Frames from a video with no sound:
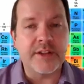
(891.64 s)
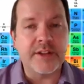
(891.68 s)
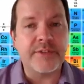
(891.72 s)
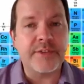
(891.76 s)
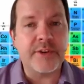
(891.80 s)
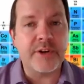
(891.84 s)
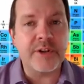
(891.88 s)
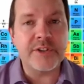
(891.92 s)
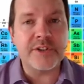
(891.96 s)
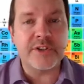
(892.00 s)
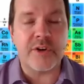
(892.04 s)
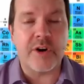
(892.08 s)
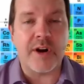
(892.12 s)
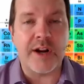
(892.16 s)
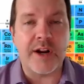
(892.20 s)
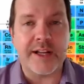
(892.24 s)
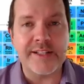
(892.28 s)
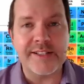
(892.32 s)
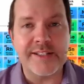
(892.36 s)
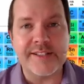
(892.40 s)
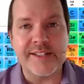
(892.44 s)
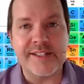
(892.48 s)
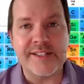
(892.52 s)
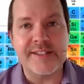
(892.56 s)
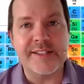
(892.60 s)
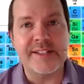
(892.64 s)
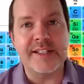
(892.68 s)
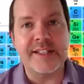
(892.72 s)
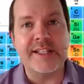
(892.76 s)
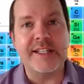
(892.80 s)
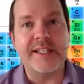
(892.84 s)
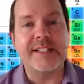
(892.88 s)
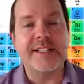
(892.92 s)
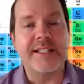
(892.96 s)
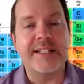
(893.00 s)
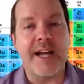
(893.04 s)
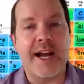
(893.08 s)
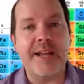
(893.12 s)
The third strongest is
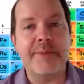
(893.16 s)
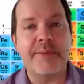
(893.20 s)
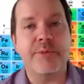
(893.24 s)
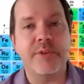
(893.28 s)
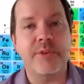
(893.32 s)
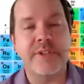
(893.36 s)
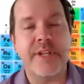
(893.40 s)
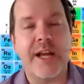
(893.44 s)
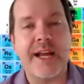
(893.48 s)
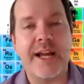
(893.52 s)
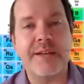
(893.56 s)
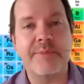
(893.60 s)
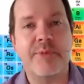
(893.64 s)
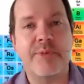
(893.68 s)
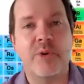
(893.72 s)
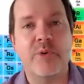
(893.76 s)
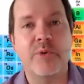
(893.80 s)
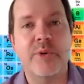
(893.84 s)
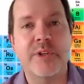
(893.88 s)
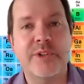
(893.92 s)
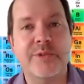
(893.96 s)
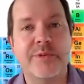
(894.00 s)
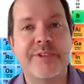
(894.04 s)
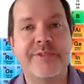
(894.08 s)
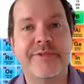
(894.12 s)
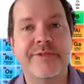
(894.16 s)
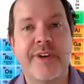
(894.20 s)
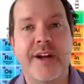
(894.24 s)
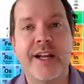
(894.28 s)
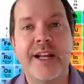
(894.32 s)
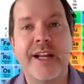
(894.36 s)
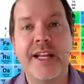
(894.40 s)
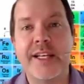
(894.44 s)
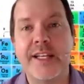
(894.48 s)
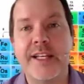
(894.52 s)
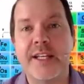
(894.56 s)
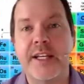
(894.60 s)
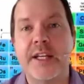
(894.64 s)
the dipole dipole, which we
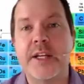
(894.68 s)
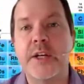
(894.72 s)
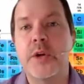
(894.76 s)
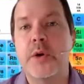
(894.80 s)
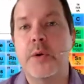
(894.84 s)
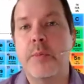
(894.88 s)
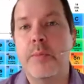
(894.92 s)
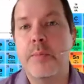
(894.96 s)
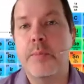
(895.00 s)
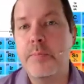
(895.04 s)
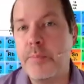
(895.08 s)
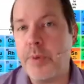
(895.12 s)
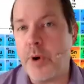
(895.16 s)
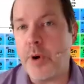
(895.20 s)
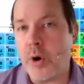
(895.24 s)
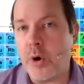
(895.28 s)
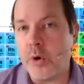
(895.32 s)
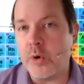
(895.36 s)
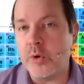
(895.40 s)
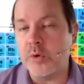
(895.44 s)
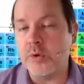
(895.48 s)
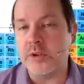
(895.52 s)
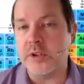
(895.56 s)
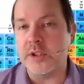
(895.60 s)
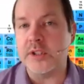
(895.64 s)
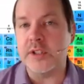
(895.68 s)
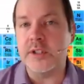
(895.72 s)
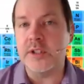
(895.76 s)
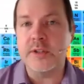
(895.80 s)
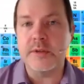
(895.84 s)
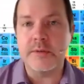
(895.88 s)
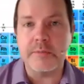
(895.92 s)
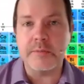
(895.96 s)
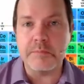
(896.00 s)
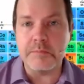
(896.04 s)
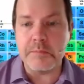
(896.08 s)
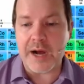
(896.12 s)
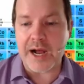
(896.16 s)
find in polar
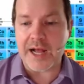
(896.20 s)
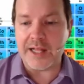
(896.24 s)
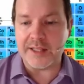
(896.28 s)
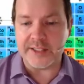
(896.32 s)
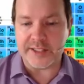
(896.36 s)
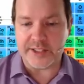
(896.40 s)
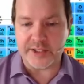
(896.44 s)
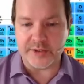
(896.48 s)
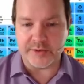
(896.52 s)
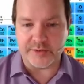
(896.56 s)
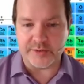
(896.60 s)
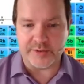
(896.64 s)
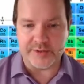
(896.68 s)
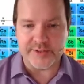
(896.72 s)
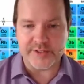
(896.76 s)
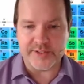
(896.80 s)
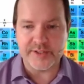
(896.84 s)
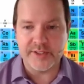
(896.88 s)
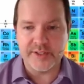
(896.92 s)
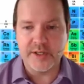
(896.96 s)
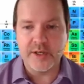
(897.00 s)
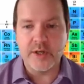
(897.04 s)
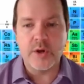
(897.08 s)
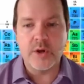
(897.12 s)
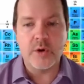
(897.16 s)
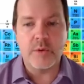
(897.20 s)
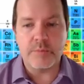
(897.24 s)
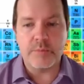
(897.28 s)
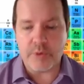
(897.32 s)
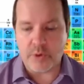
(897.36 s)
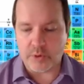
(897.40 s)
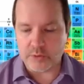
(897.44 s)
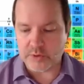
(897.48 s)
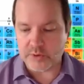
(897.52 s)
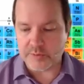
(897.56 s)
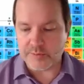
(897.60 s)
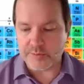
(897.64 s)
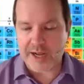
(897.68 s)
molecules.
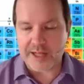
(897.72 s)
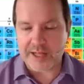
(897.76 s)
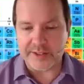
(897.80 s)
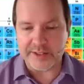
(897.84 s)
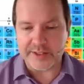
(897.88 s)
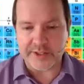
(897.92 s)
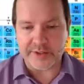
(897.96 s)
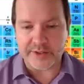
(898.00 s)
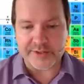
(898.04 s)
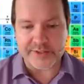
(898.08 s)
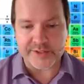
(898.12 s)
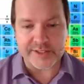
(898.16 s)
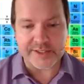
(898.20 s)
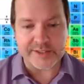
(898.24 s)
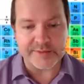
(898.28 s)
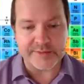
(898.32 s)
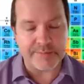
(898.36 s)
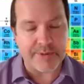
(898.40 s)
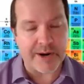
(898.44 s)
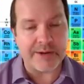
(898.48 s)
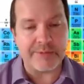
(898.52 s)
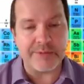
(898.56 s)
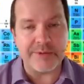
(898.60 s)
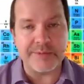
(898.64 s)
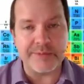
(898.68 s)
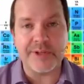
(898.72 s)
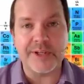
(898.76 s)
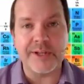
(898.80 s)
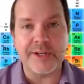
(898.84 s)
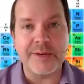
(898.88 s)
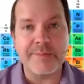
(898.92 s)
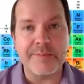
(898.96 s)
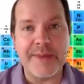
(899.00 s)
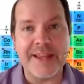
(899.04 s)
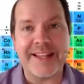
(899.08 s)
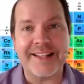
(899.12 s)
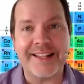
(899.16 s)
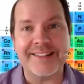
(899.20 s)
Polar molecules. It's probably
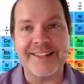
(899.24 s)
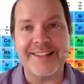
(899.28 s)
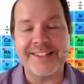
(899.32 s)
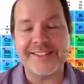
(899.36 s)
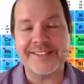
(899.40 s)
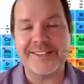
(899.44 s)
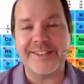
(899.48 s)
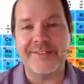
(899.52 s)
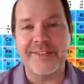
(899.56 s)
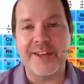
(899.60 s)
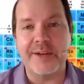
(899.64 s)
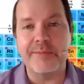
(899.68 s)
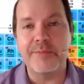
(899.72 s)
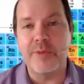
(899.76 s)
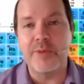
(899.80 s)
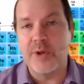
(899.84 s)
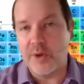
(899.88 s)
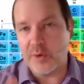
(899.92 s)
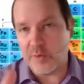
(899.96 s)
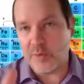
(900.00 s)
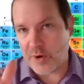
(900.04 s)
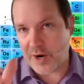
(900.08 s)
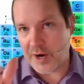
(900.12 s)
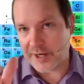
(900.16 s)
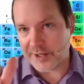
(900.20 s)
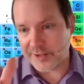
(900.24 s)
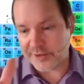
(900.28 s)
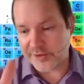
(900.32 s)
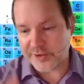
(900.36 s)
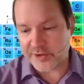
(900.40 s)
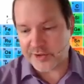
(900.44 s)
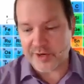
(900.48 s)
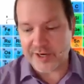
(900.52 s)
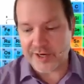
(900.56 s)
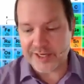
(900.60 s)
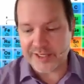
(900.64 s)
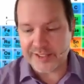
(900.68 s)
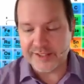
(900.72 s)
good to make a list of them. Water's
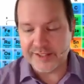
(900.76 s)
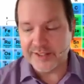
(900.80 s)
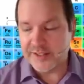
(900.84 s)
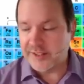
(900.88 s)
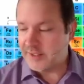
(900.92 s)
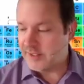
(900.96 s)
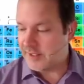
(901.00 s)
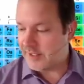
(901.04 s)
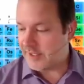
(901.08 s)
great.